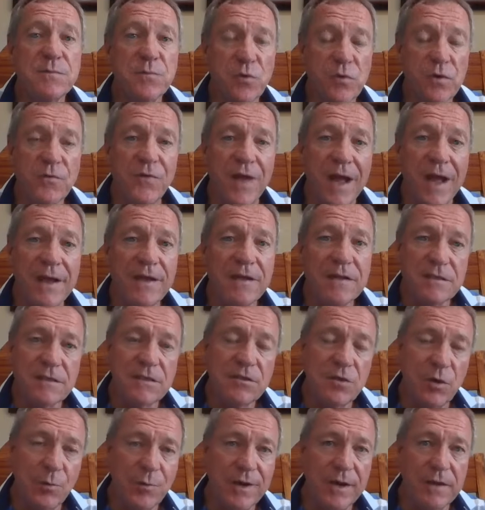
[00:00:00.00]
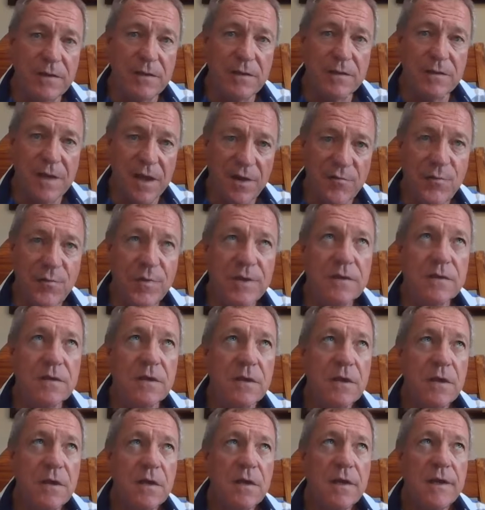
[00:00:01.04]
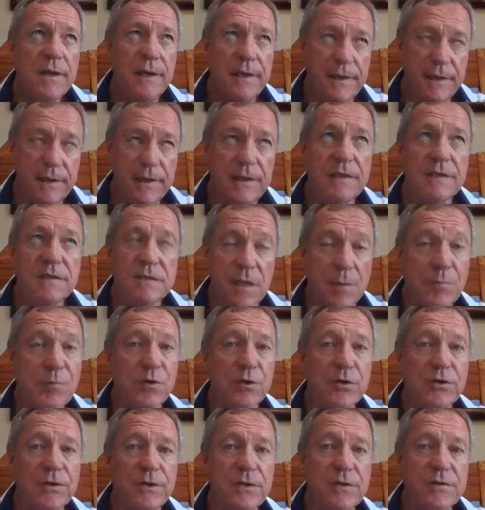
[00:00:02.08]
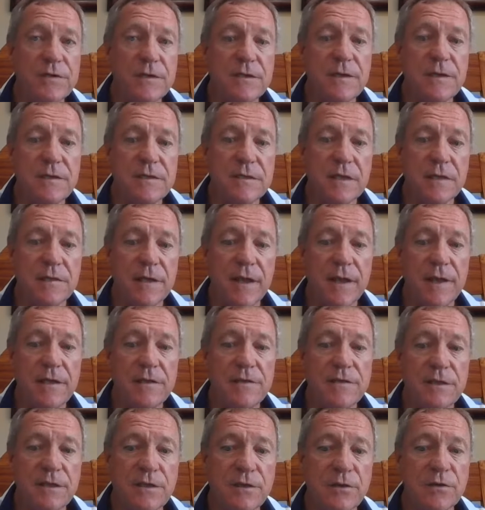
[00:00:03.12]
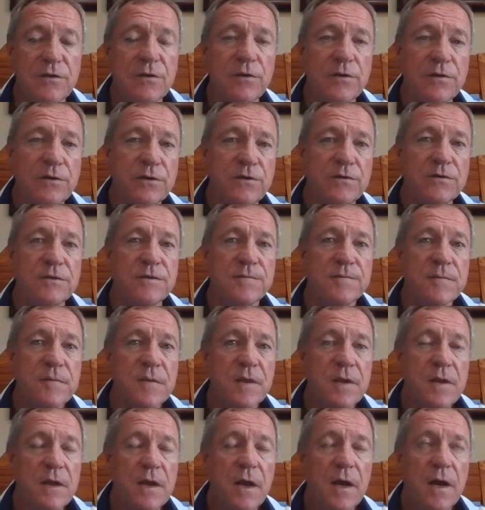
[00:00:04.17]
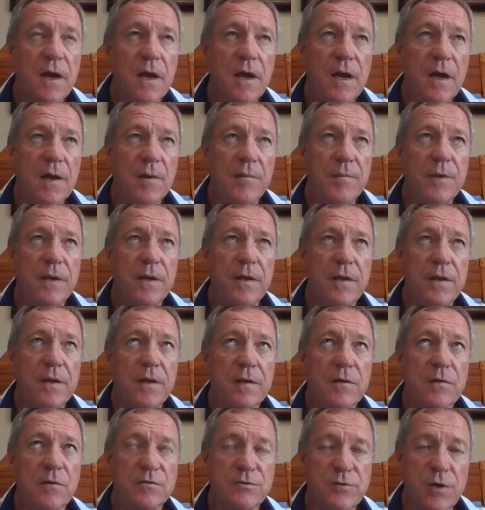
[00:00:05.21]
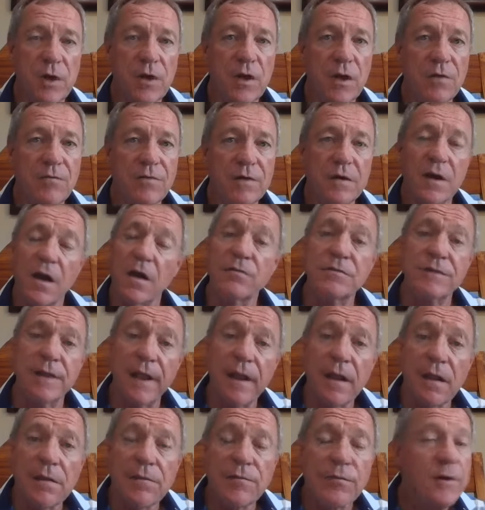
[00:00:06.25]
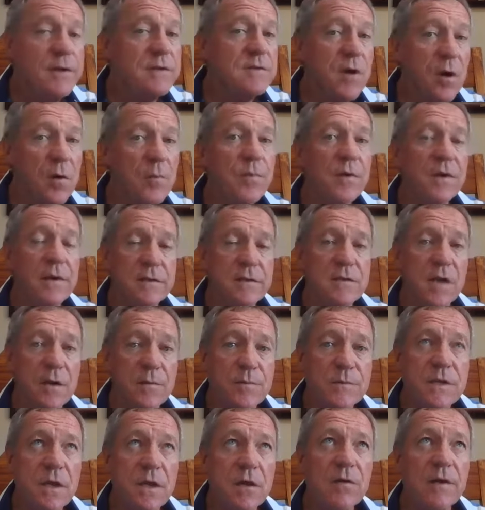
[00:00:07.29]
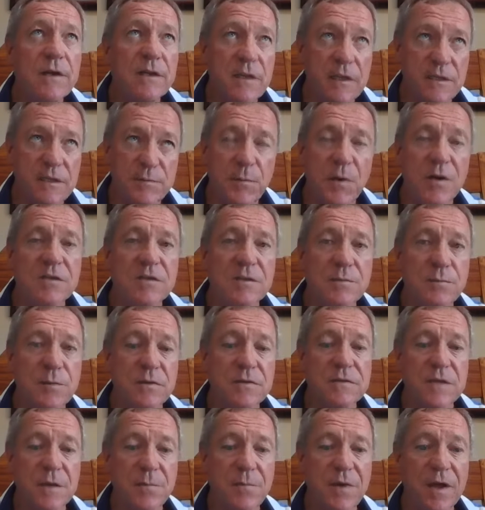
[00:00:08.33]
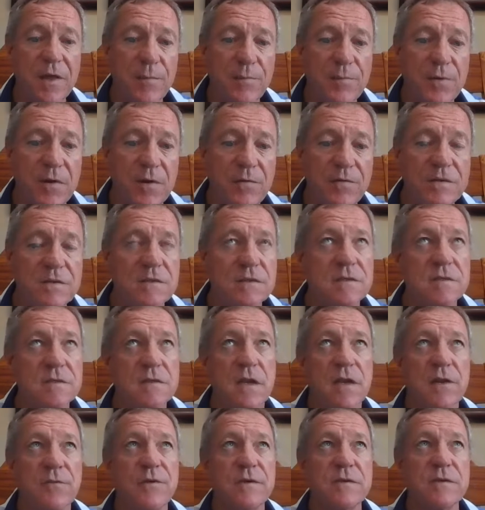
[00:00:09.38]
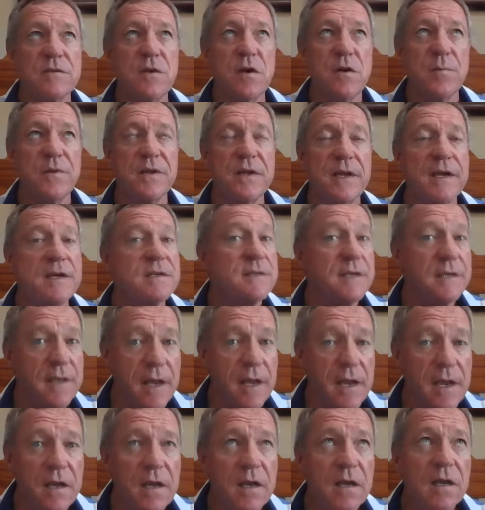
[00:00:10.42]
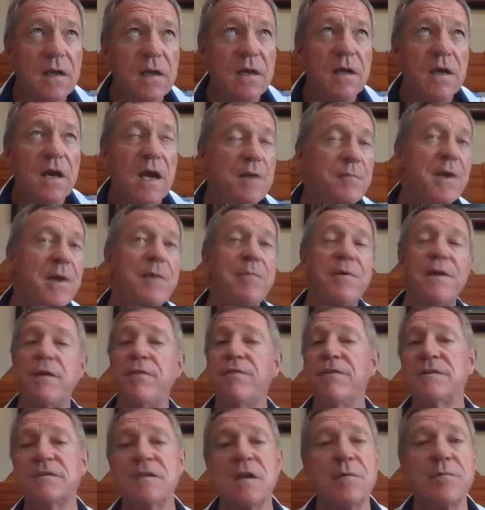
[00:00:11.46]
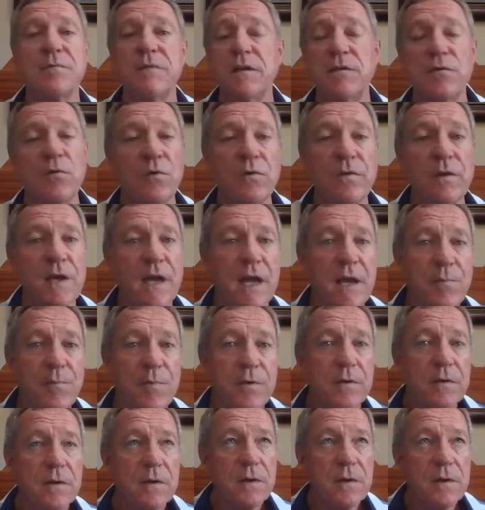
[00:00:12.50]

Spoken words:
more of an ANC-dominated government. It is some good news. It is that the ANC could lose control over Gauteng, for example. Let's hope so. It is possible some other provinces, like, for example, KZN, and maybe even some of the Northern Cape,